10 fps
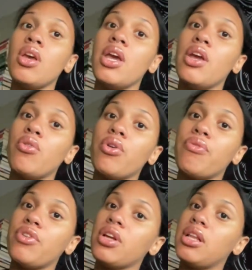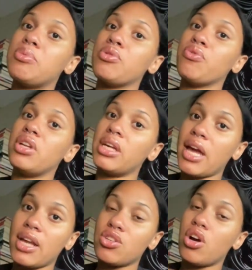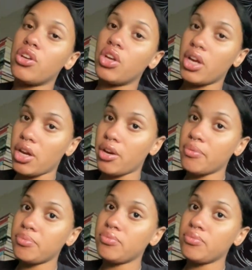in order for the clip to really catch on your hair.